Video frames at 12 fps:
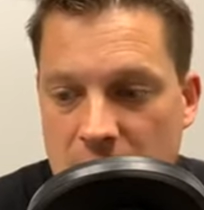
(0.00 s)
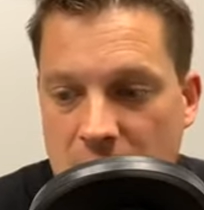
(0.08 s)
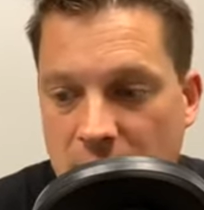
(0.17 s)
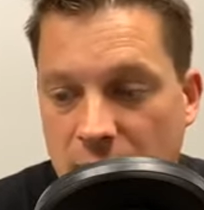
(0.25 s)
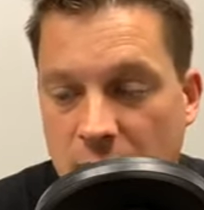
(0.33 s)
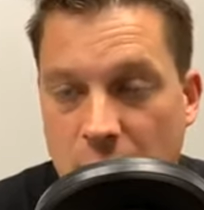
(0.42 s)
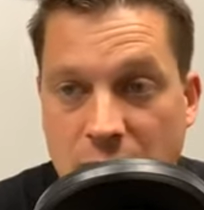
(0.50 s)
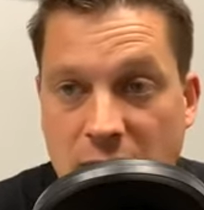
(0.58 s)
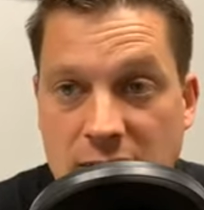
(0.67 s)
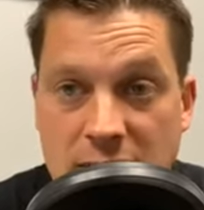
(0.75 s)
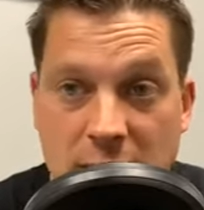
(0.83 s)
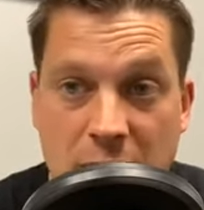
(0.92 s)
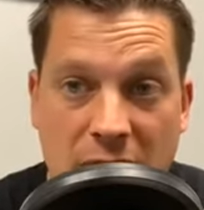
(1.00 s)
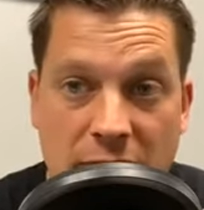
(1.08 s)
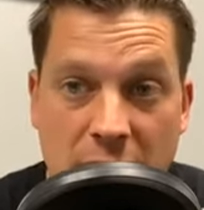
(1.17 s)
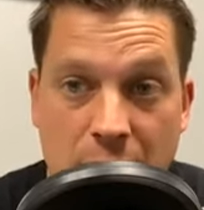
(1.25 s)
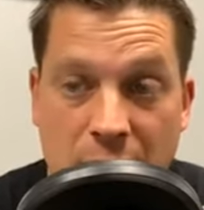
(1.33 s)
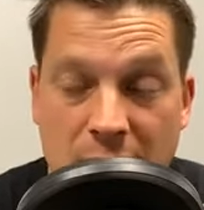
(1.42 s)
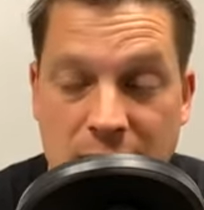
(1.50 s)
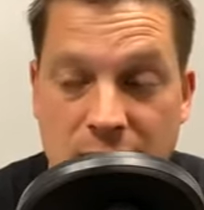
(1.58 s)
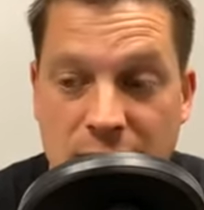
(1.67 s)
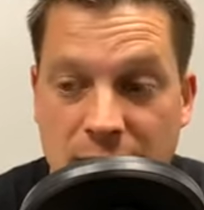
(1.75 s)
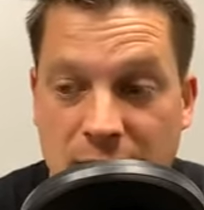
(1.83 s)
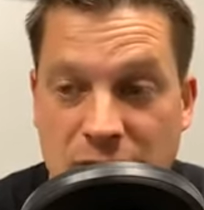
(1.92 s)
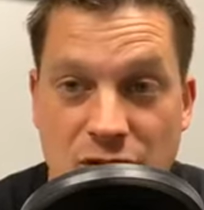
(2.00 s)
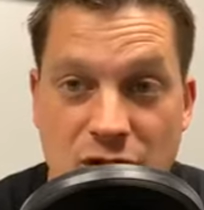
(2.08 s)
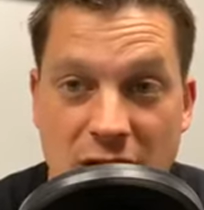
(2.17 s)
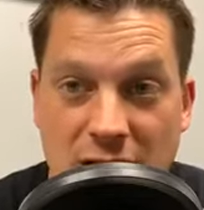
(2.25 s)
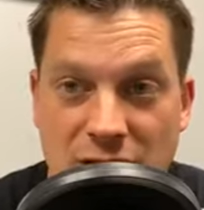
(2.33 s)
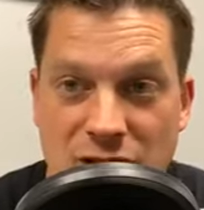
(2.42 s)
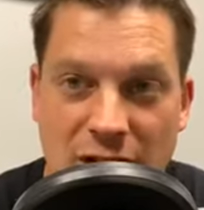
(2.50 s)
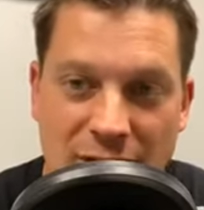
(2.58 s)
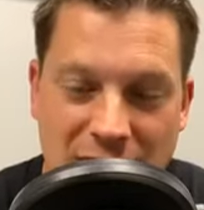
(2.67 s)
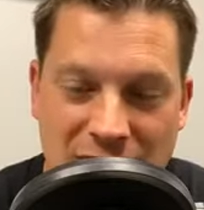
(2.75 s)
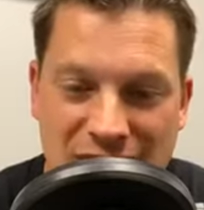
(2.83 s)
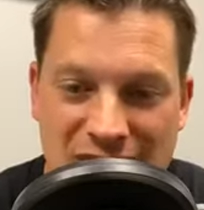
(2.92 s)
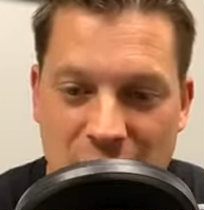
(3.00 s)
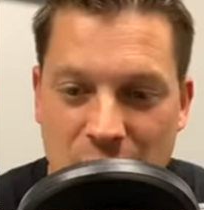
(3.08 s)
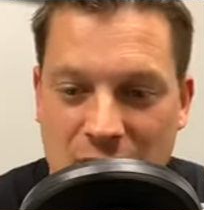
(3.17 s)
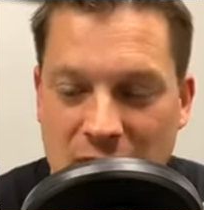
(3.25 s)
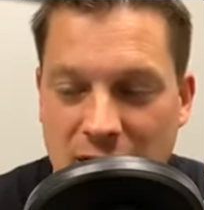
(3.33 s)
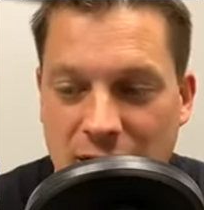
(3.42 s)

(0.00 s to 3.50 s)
if it appraises above the appraisal, it's great because you have instant equity.